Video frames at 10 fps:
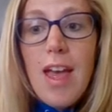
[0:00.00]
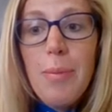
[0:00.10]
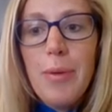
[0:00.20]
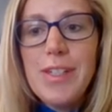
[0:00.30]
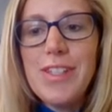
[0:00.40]

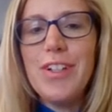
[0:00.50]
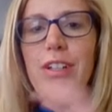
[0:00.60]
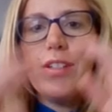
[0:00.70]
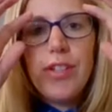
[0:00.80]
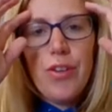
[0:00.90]
Hi, boys
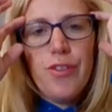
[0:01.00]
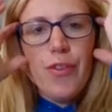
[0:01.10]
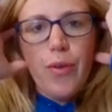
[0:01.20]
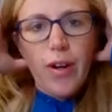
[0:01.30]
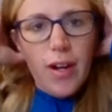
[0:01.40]
and girls.
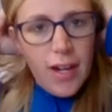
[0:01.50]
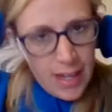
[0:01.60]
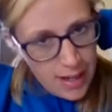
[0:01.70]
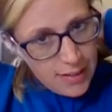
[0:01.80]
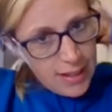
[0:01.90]
So
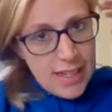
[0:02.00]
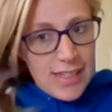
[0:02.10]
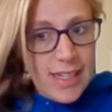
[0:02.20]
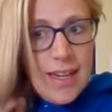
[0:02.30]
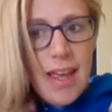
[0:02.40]
for
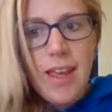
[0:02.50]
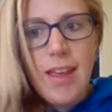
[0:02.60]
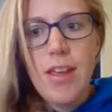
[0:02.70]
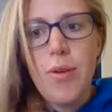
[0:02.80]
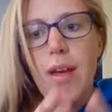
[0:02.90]
ELA
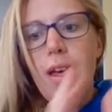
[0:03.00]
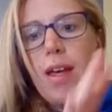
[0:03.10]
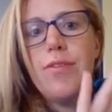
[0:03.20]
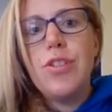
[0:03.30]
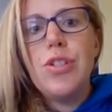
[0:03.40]
today, you
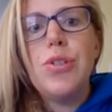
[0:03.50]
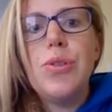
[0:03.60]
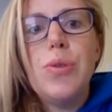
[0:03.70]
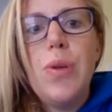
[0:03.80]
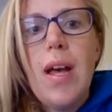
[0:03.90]
have
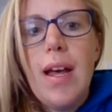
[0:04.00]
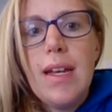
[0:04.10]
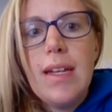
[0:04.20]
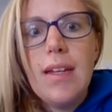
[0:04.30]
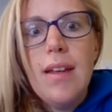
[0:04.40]
two
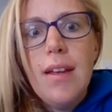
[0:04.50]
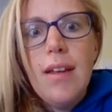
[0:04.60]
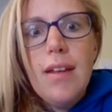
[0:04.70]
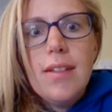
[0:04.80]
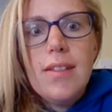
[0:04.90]

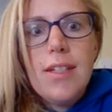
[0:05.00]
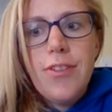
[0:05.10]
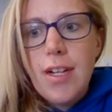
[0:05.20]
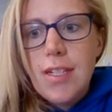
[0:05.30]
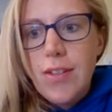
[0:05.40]

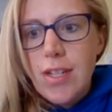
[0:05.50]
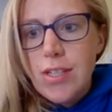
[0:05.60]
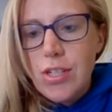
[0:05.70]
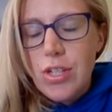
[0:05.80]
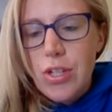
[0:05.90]
different
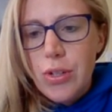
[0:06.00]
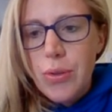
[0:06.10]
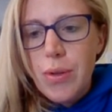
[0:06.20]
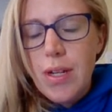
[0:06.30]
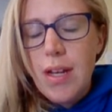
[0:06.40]
activities to
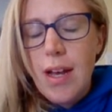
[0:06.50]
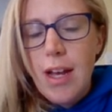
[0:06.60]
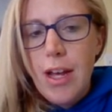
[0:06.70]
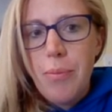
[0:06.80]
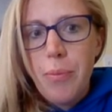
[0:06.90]
do.
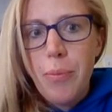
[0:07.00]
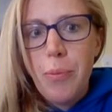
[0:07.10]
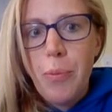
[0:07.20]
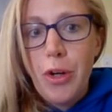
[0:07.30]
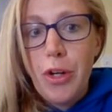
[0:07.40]

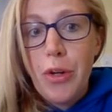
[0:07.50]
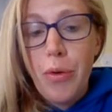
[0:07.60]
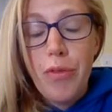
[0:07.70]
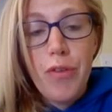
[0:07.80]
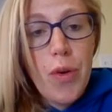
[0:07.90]
We're
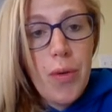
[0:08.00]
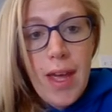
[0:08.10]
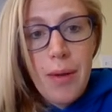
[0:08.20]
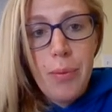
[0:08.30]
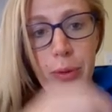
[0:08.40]
going to go over
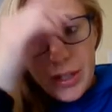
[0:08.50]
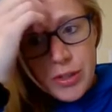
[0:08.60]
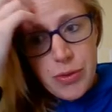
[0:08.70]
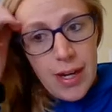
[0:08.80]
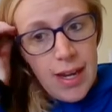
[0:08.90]
vocab
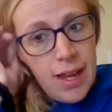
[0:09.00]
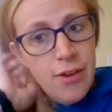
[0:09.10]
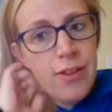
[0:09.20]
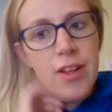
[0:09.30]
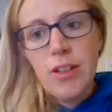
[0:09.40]
words right
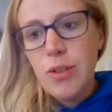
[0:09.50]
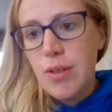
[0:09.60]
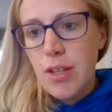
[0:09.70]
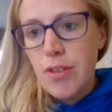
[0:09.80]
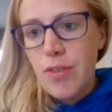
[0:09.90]
now, and then
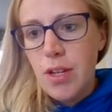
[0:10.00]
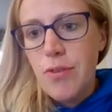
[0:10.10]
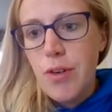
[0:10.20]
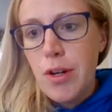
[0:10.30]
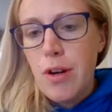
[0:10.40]
I'll do another
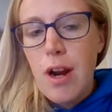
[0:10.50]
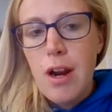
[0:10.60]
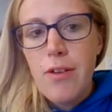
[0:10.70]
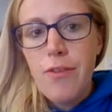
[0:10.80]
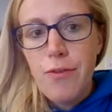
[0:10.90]

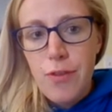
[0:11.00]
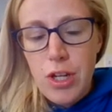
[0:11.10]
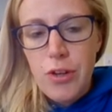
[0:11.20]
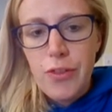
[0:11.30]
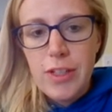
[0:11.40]

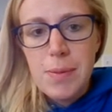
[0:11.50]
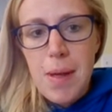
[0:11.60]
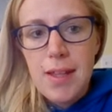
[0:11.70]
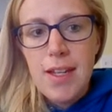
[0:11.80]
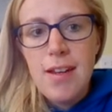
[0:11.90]
video for
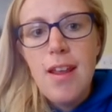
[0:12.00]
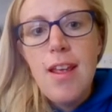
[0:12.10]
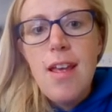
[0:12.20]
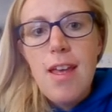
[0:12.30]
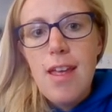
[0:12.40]

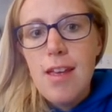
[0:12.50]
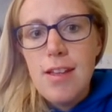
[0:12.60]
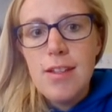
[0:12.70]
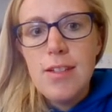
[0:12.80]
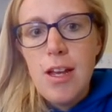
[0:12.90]
spelling
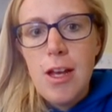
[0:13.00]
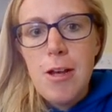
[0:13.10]
and